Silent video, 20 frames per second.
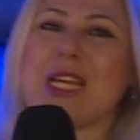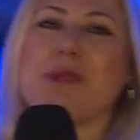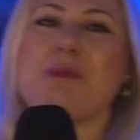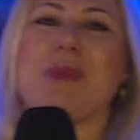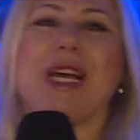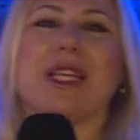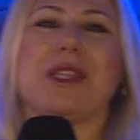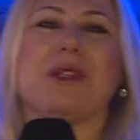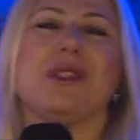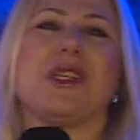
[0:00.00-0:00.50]
get
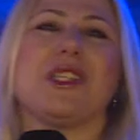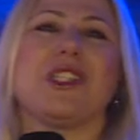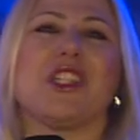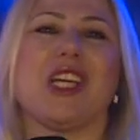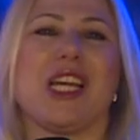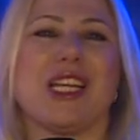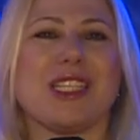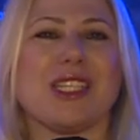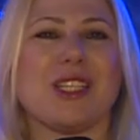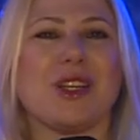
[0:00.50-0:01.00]
back to the
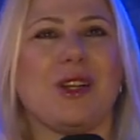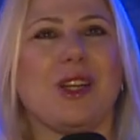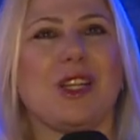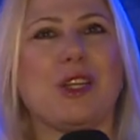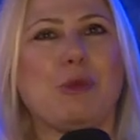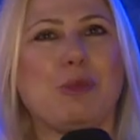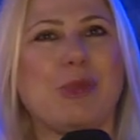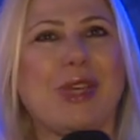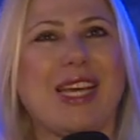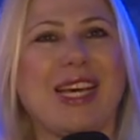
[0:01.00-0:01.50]
chess
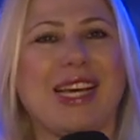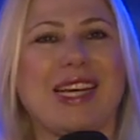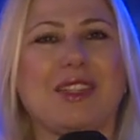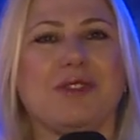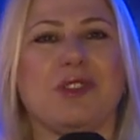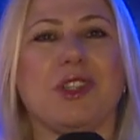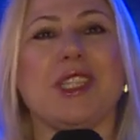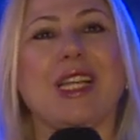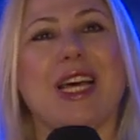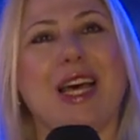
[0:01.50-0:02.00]
Olympiad.
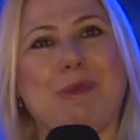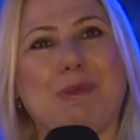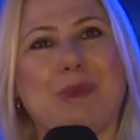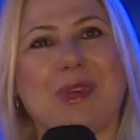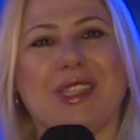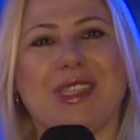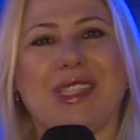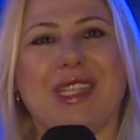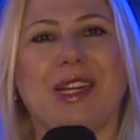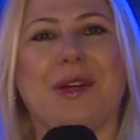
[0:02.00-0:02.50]
What
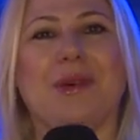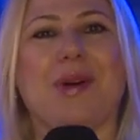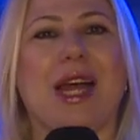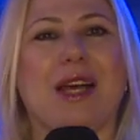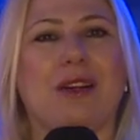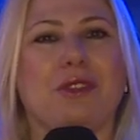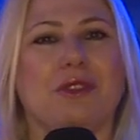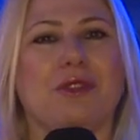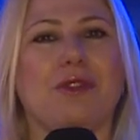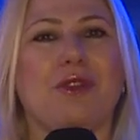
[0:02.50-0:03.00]
happened in
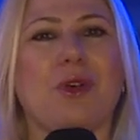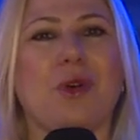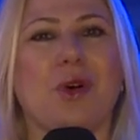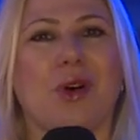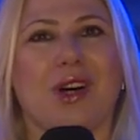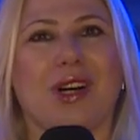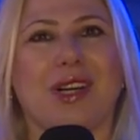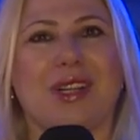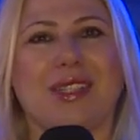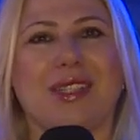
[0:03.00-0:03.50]
round
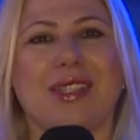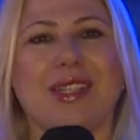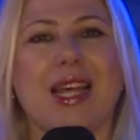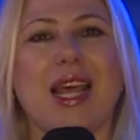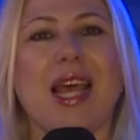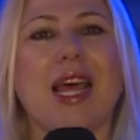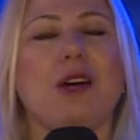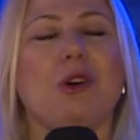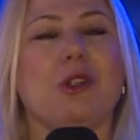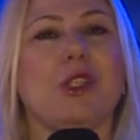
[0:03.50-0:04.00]
4?
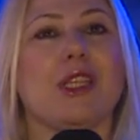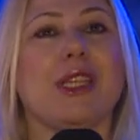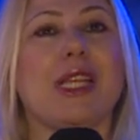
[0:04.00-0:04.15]
On the